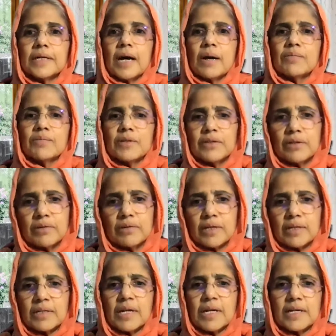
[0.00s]
And this is
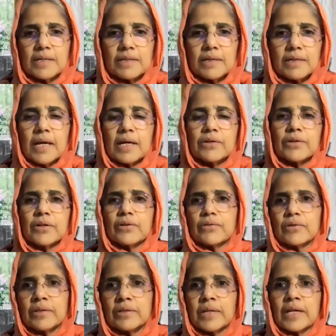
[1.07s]
just an introduction to
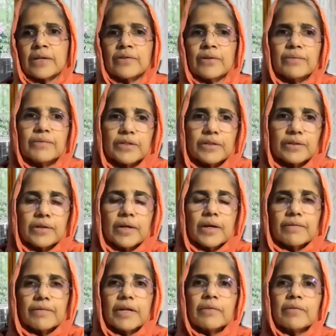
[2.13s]
this section, which is
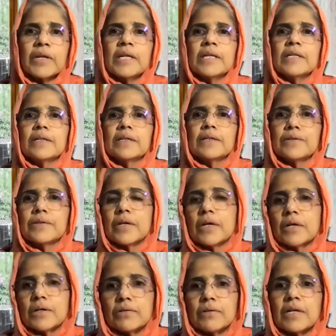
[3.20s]
very, very terse.
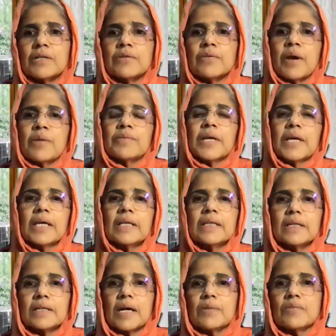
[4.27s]
So that's why I'm taking the
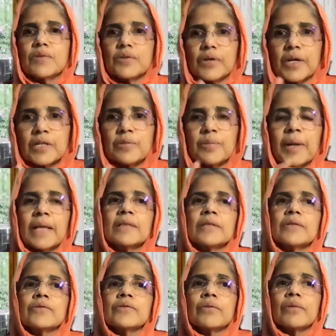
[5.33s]
time to explain
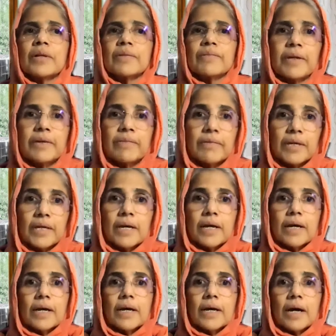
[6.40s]
this, so that when we
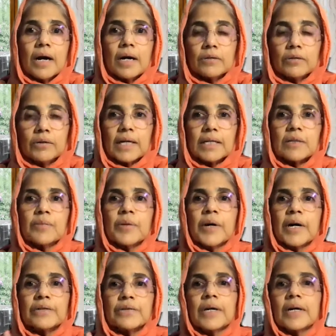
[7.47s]
look at the
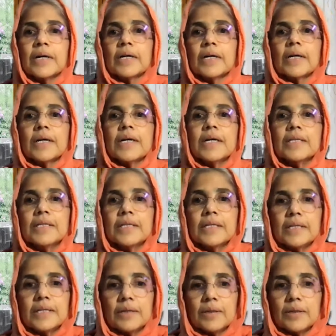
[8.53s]
Bhashya,
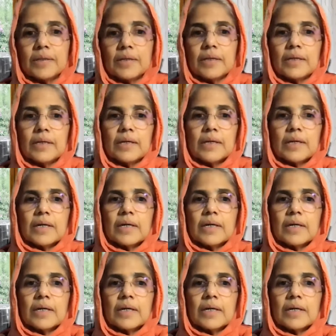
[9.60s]
the